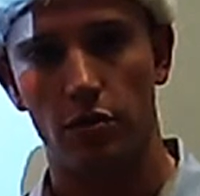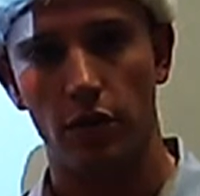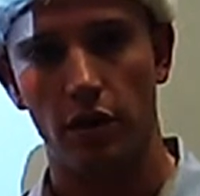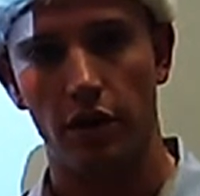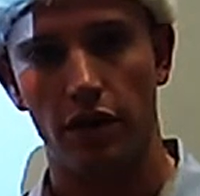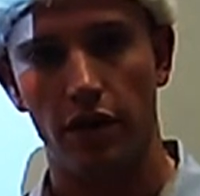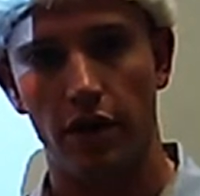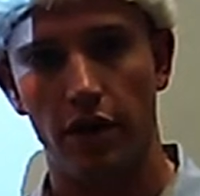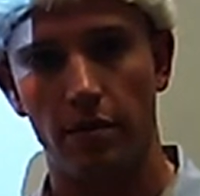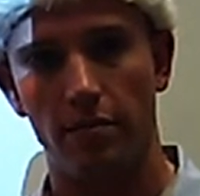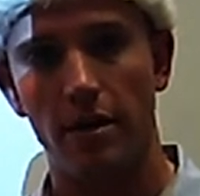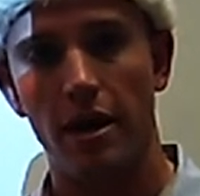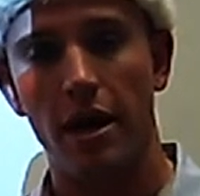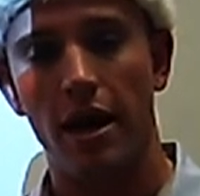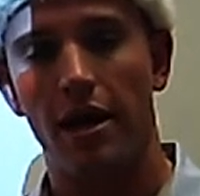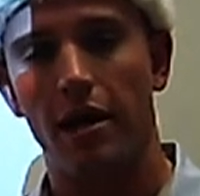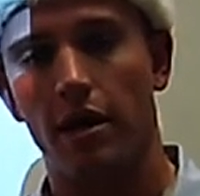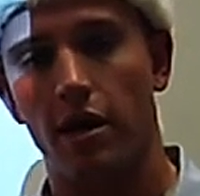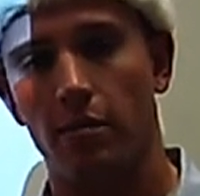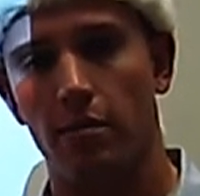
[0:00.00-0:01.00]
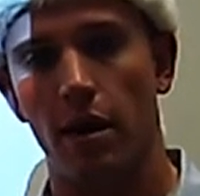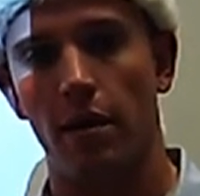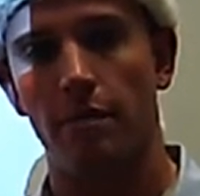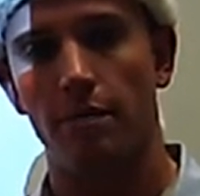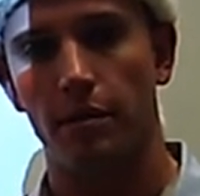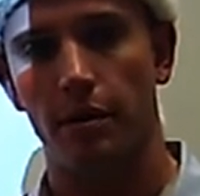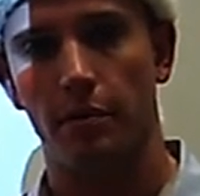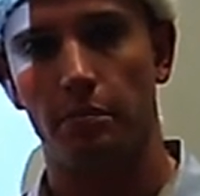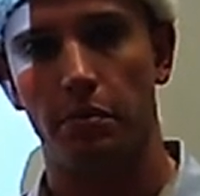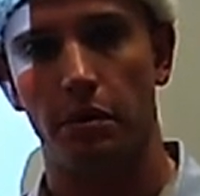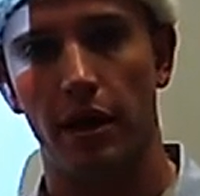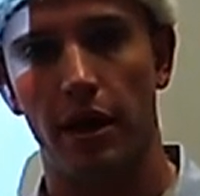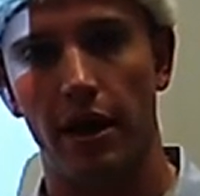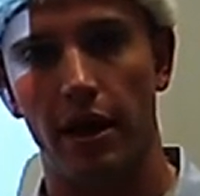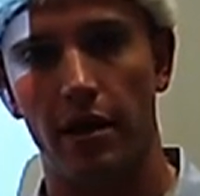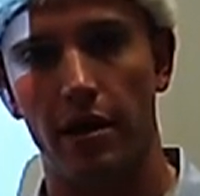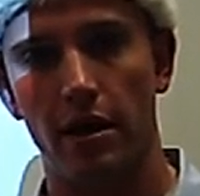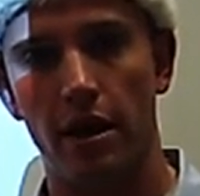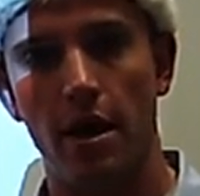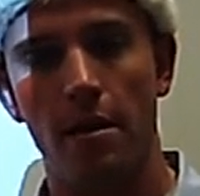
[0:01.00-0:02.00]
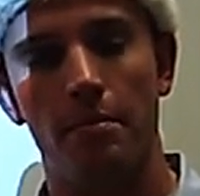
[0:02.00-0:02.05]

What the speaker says: with them and come up with a plan.